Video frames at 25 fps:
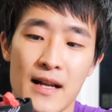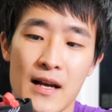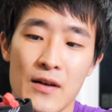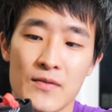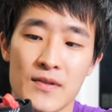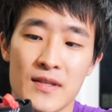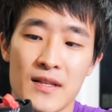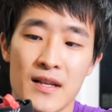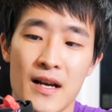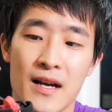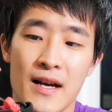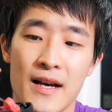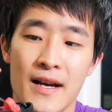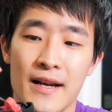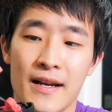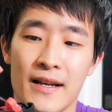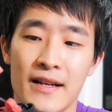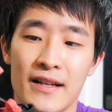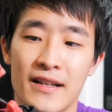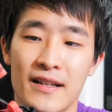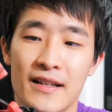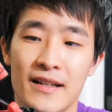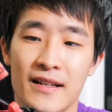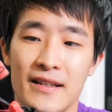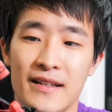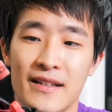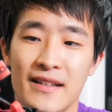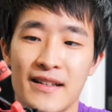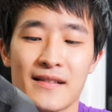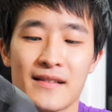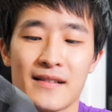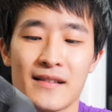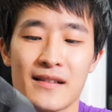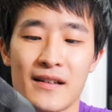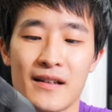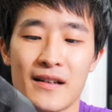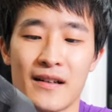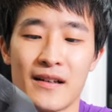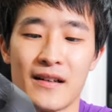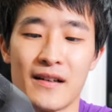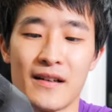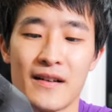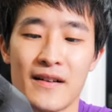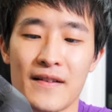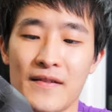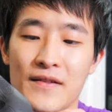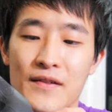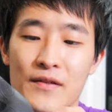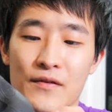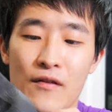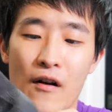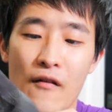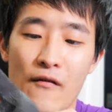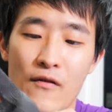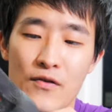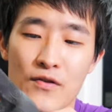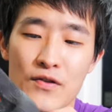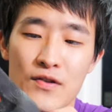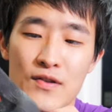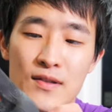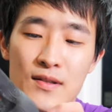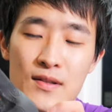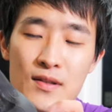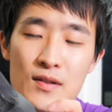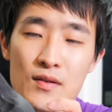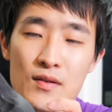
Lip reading: outside. The rubber's